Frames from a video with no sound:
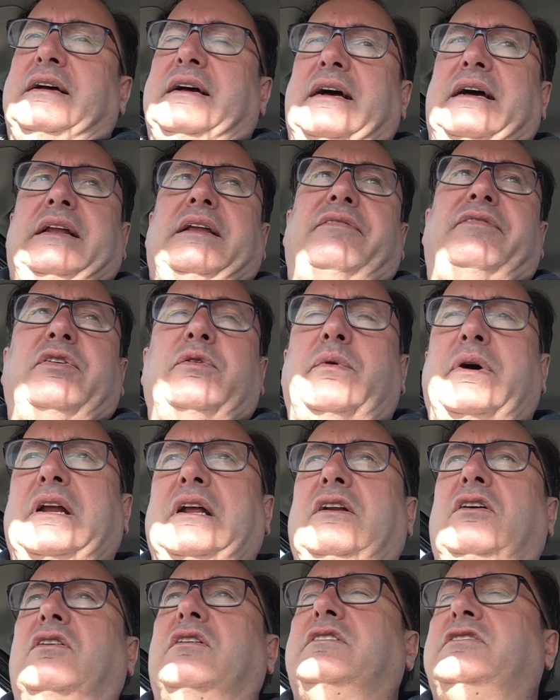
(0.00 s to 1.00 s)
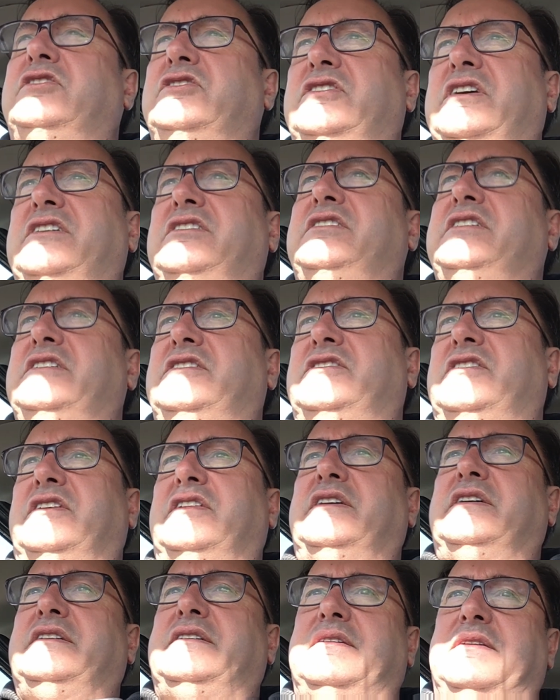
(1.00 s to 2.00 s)
And if you went along and suggested to
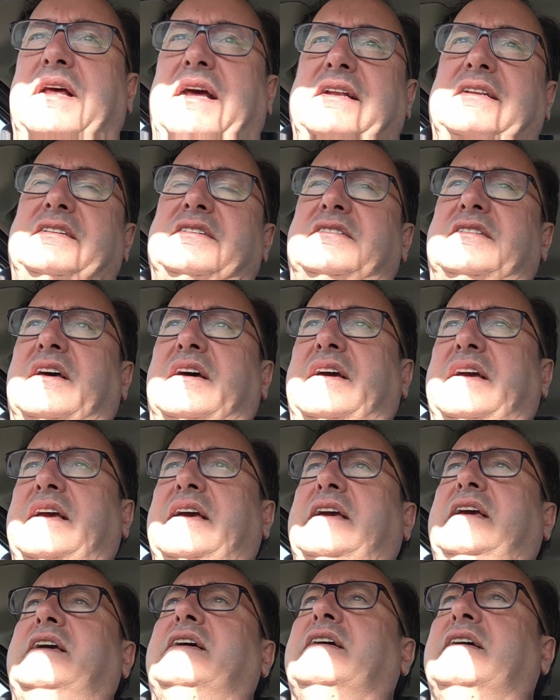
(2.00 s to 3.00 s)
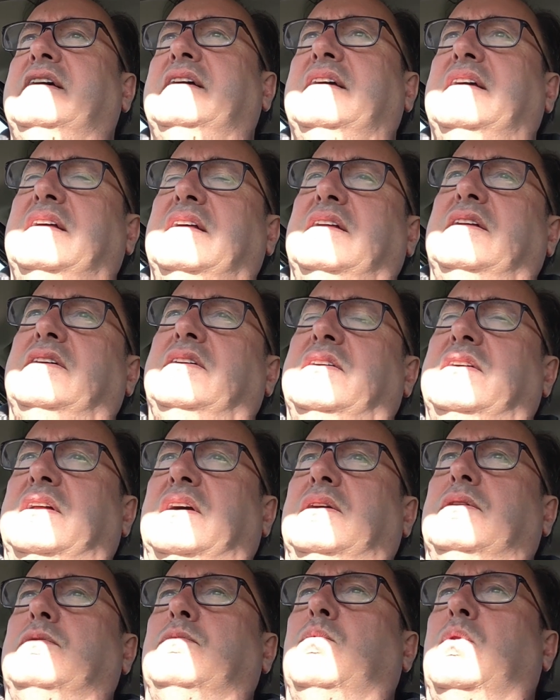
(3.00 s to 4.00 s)
the dentist that he, you
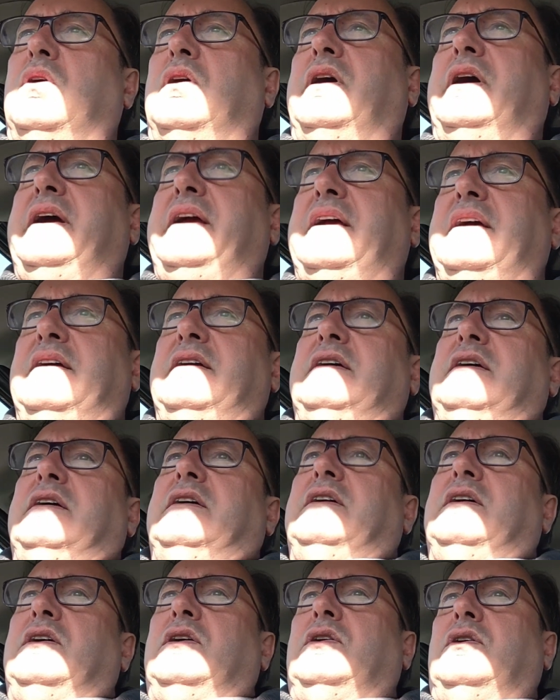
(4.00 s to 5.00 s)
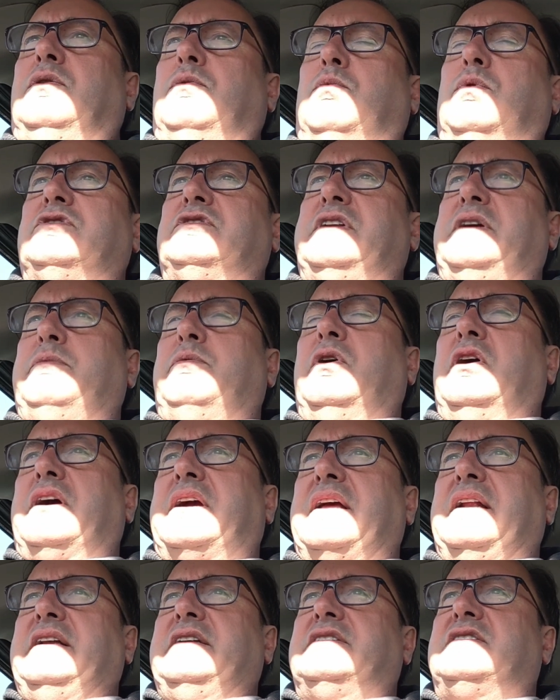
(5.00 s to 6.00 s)
know, why wasn't he
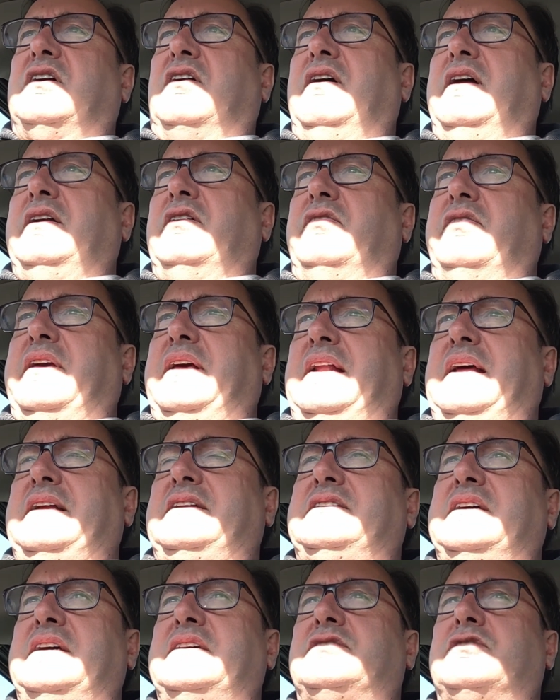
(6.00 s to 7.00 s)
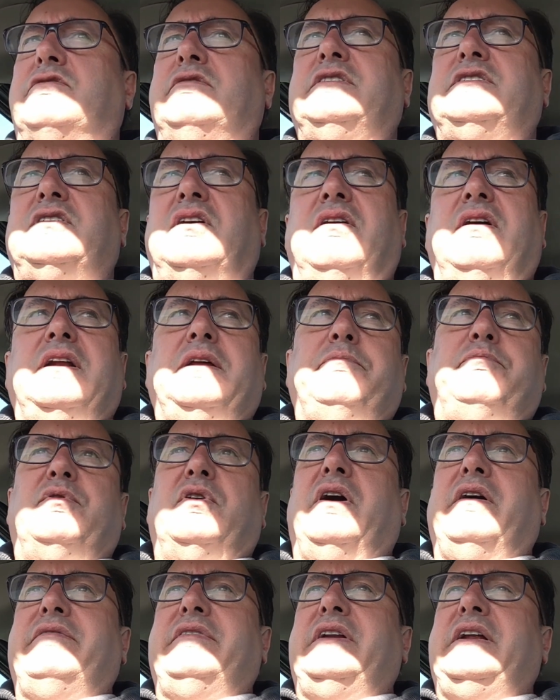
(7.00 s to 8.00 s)
working entirely on the NHS or entirely
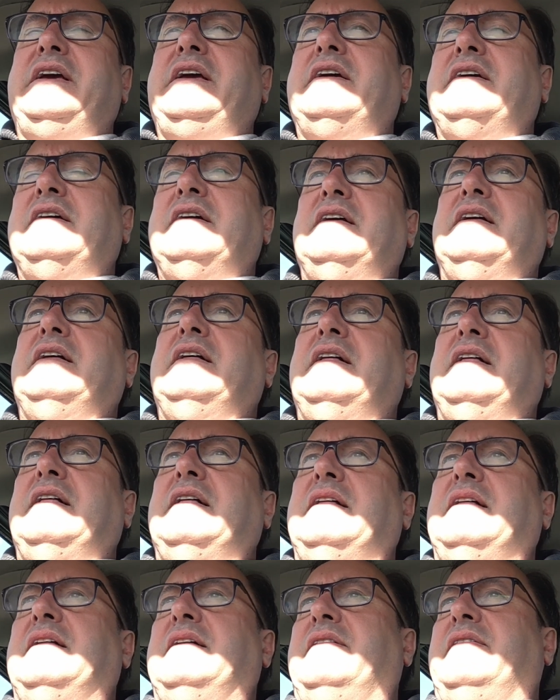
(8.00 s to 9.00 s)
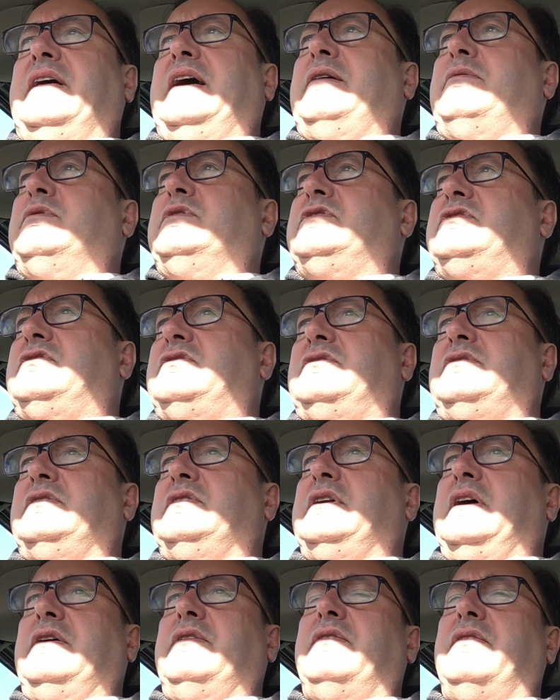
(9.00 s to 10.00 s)
privately, that was,
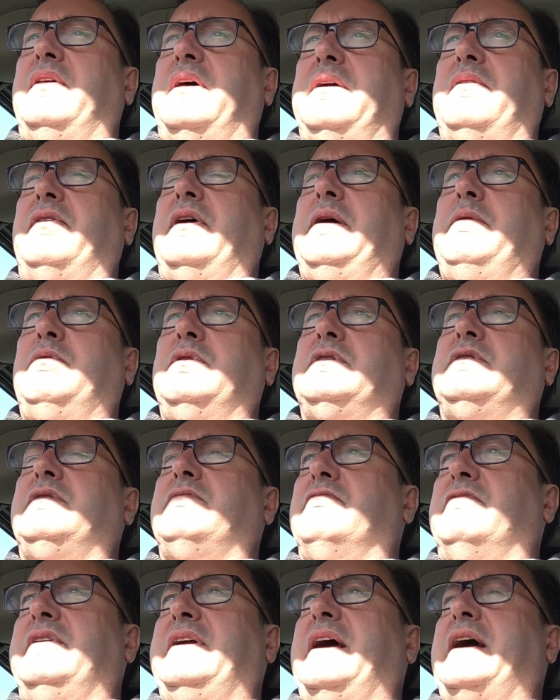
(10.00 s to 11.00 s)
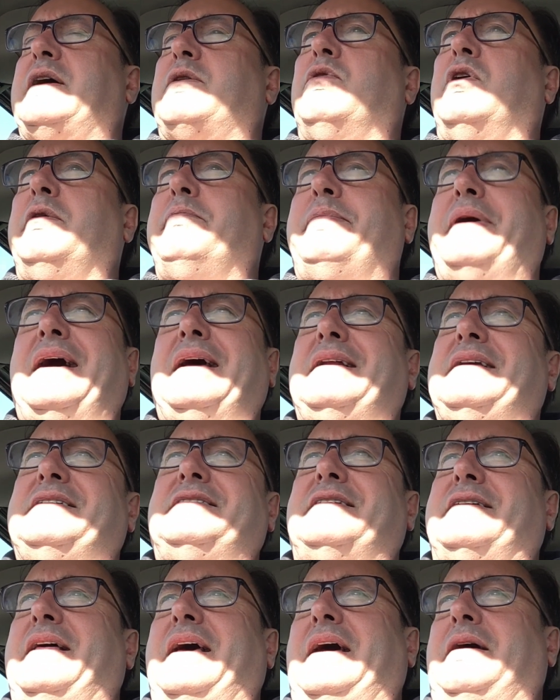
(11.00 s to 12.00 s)
you know, they, they would react quite badly
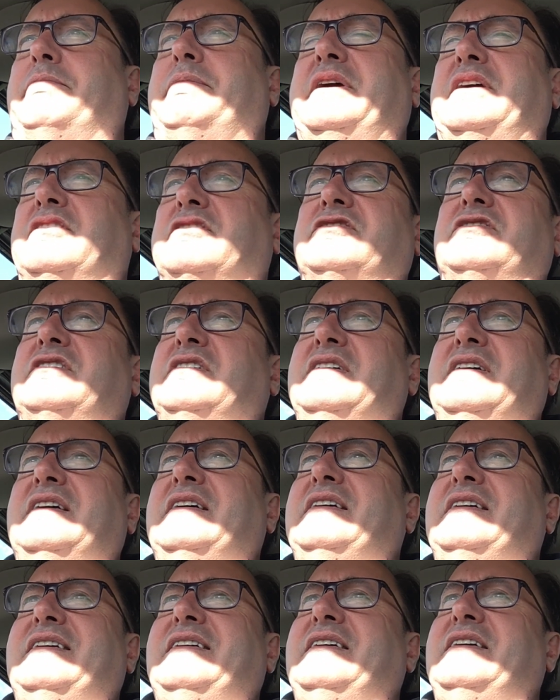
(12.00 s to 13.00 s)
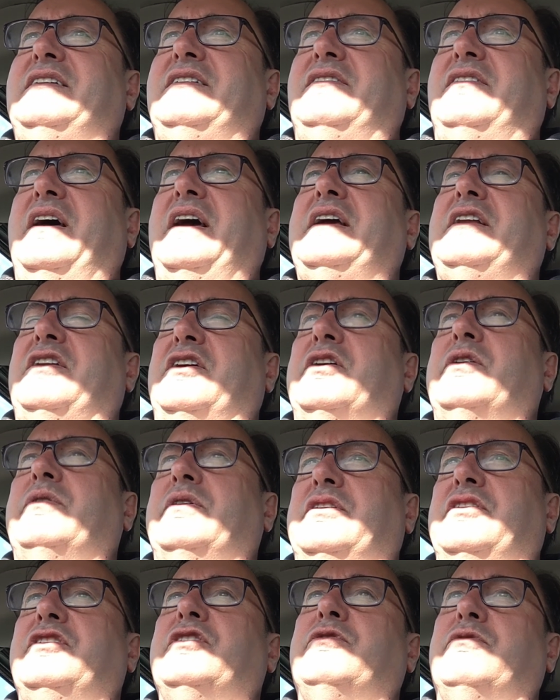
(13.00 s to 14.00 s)
to that because they knew
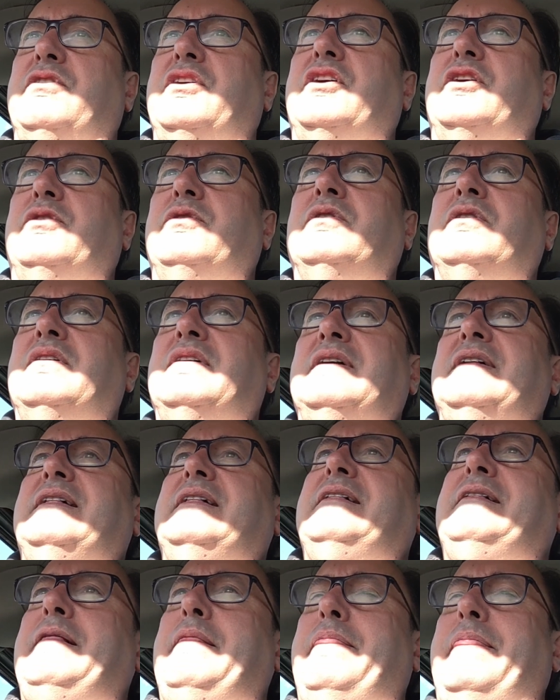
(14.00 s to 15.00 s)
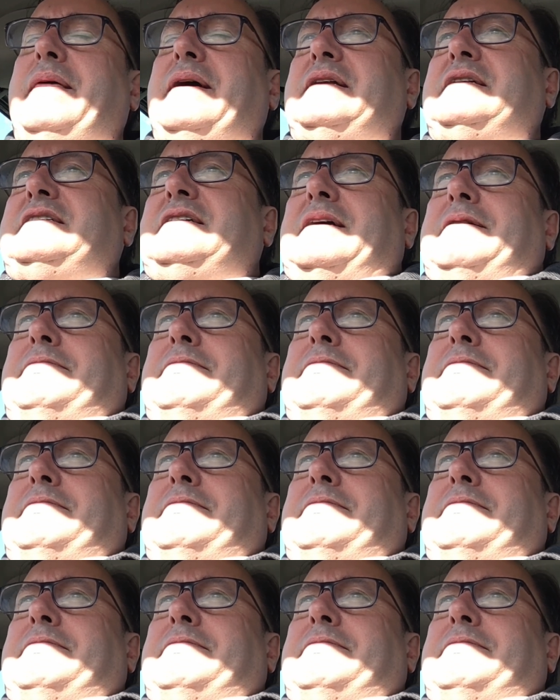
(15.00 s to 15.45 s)
and you knew that